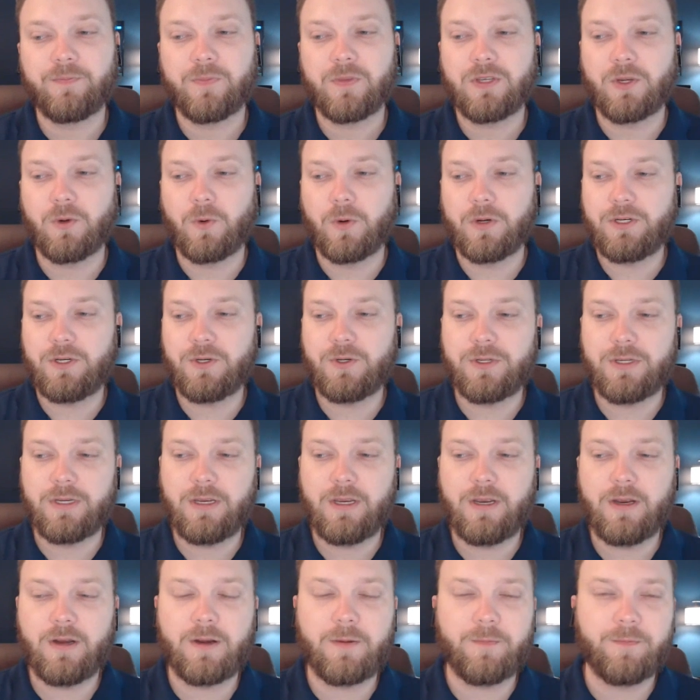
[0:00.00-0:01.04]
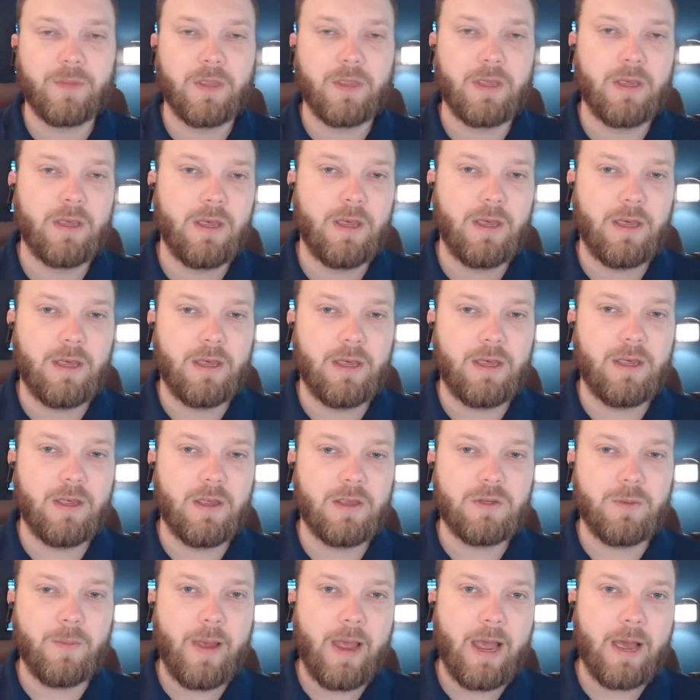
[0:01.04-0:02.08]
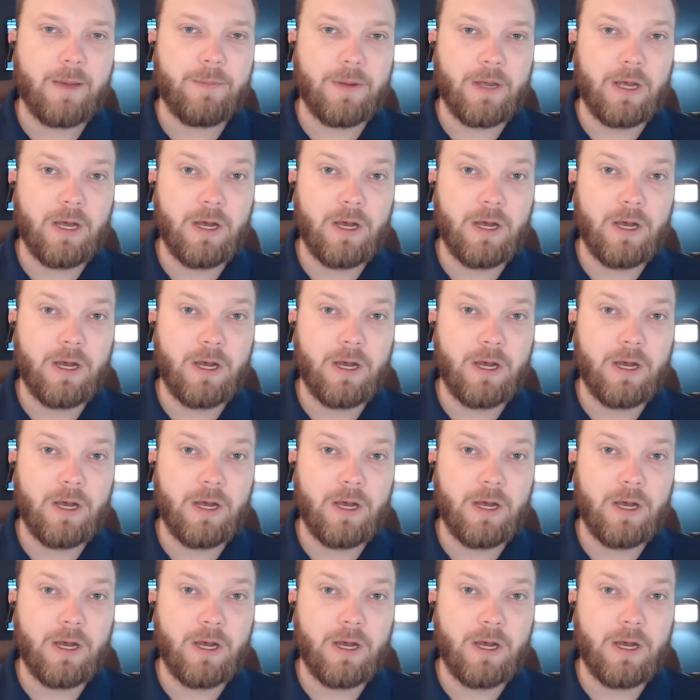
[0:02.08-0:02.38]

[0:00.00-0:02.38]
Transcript: So what you see here is a map